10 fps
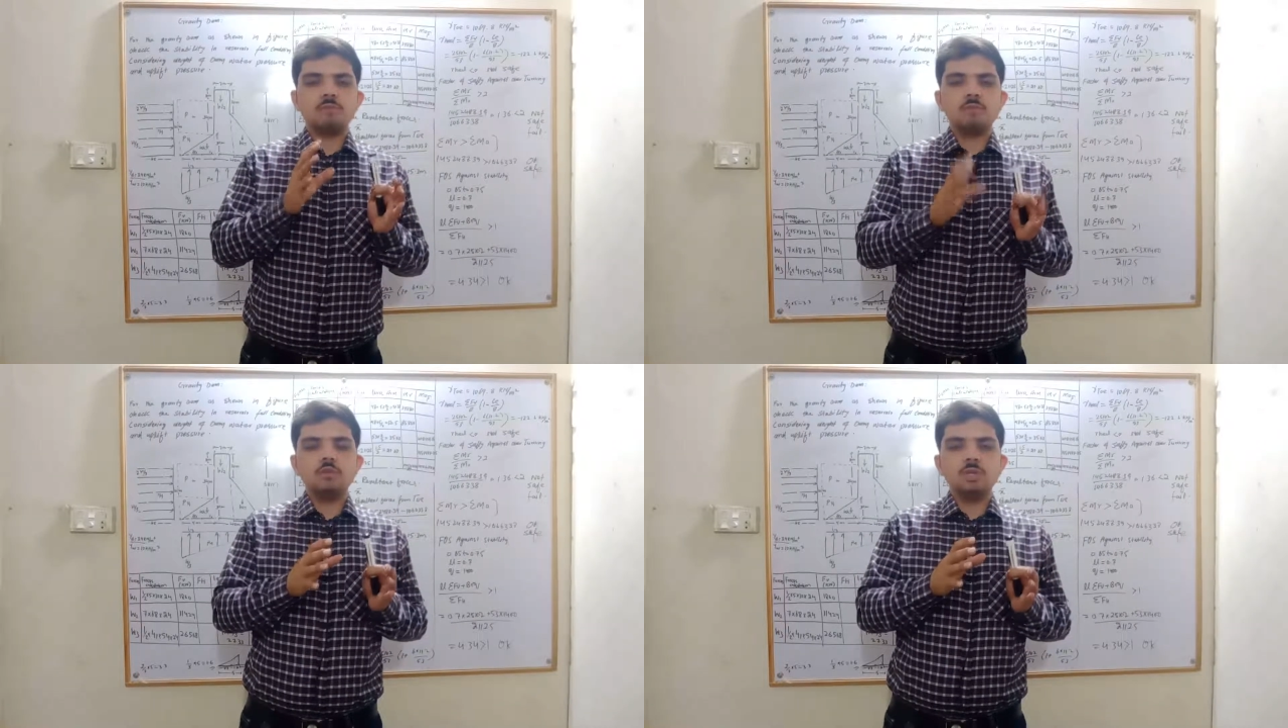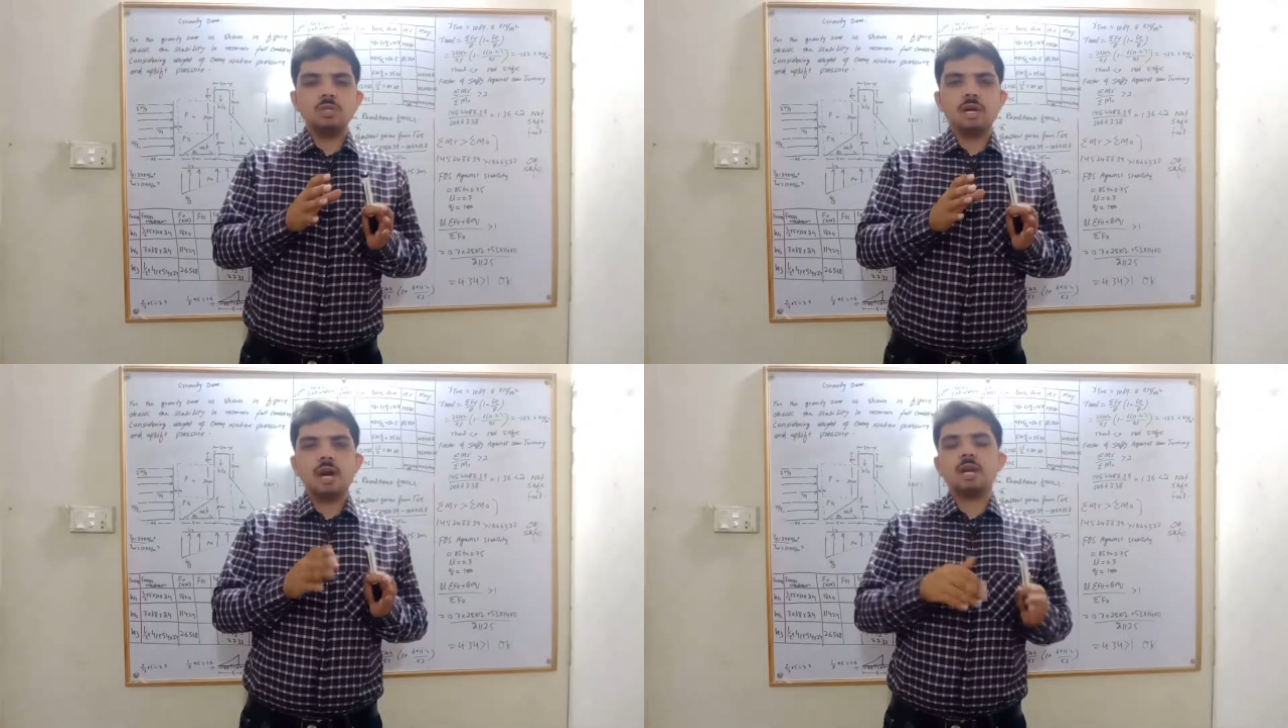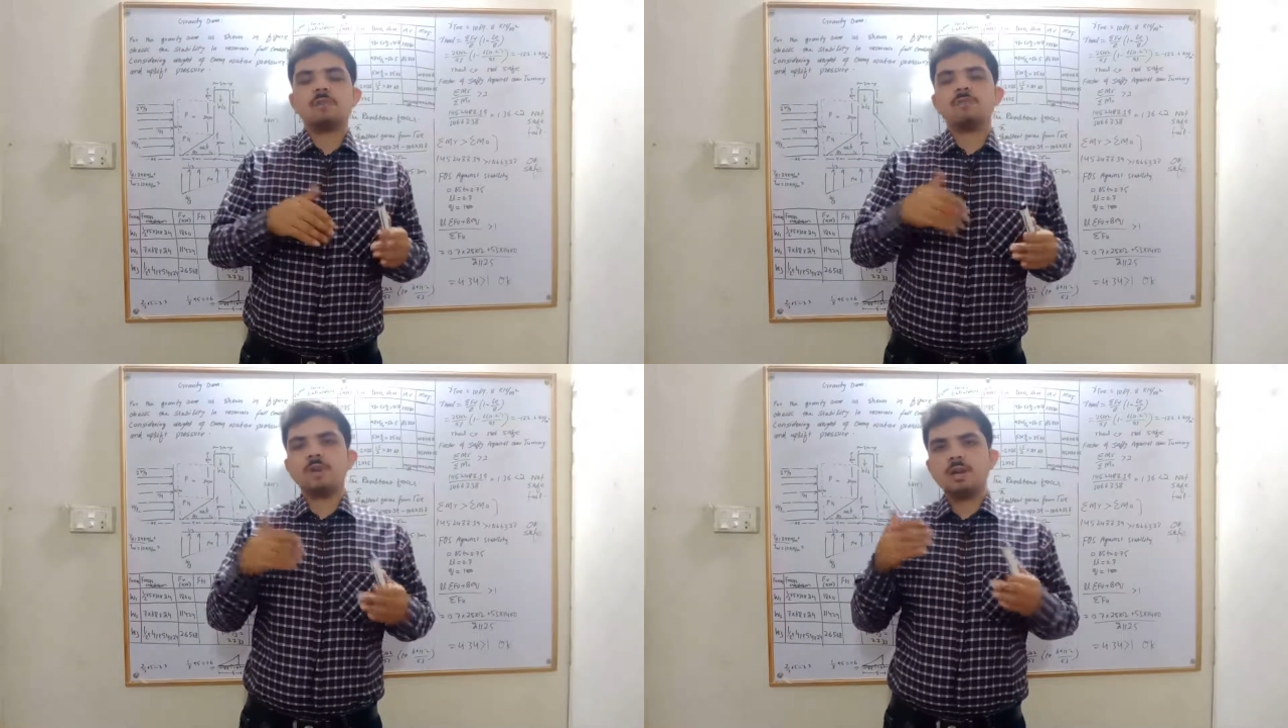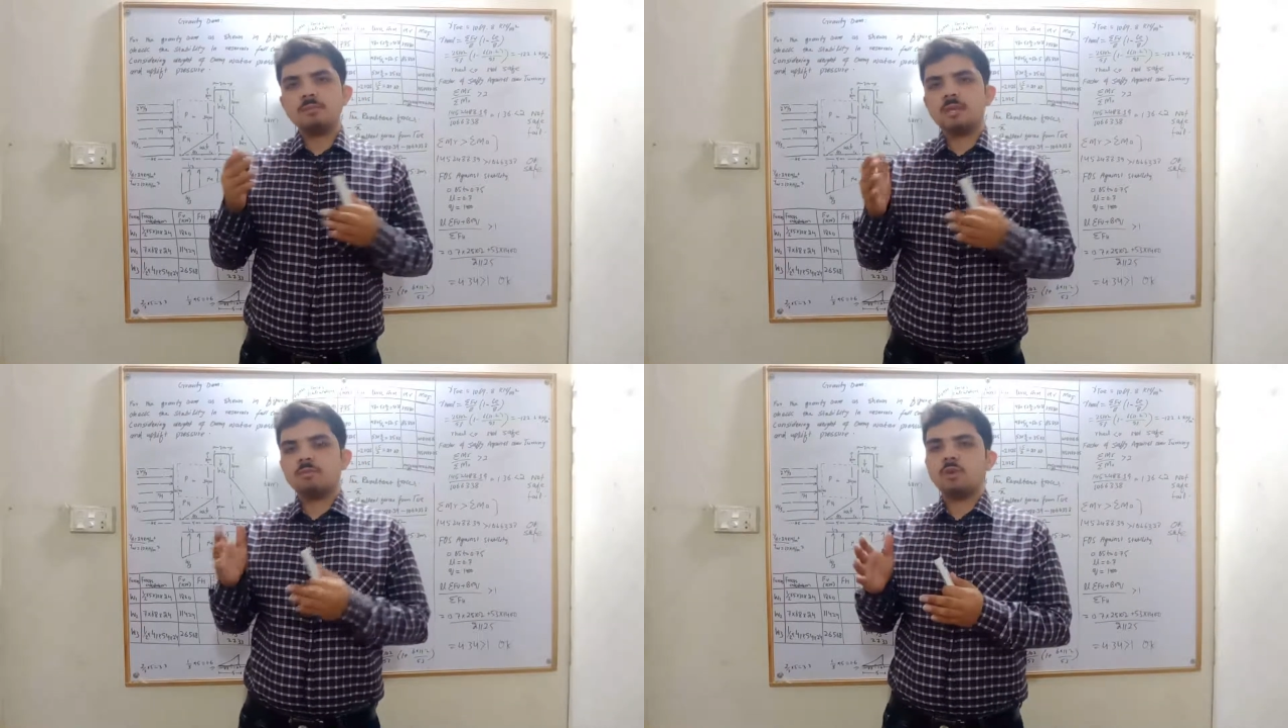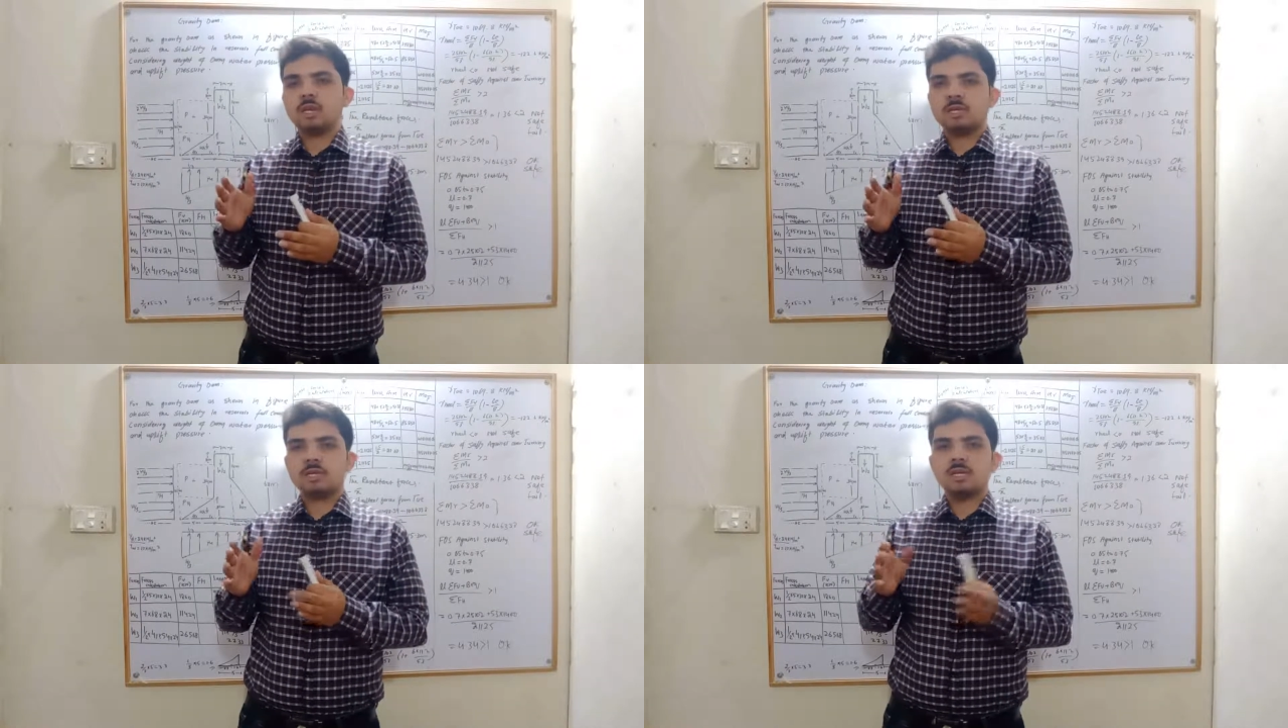fluid or from the
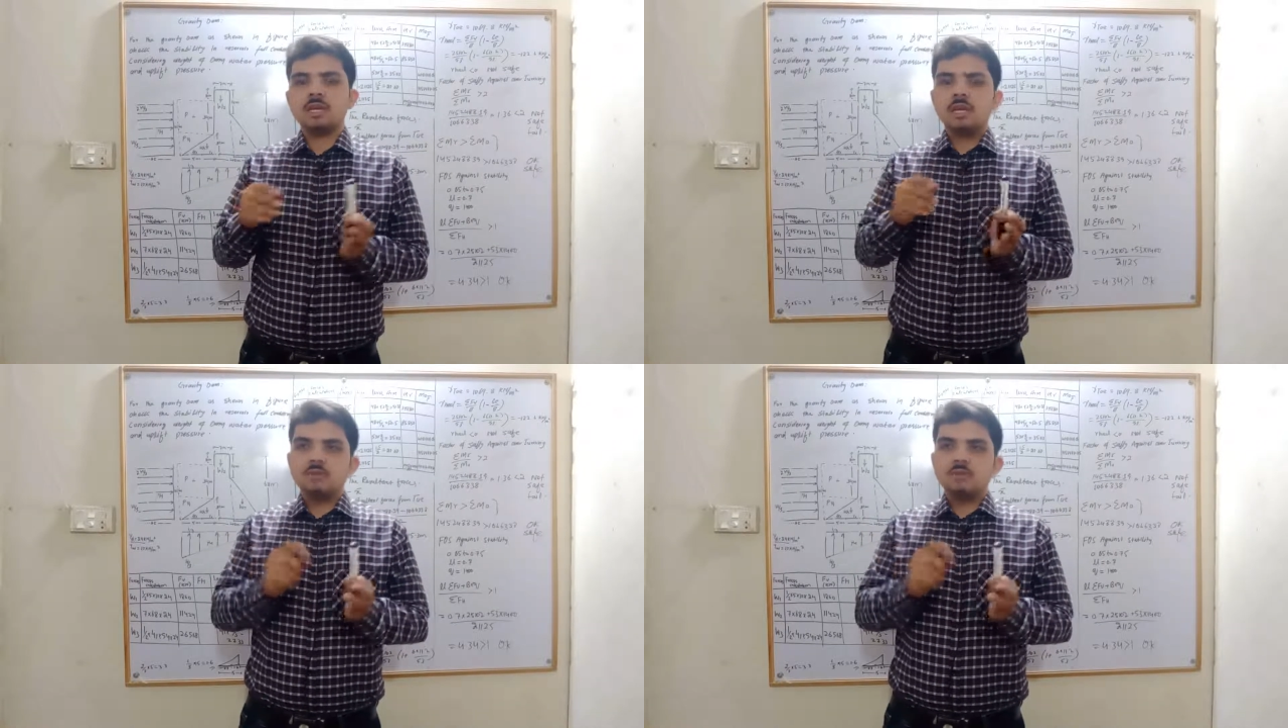water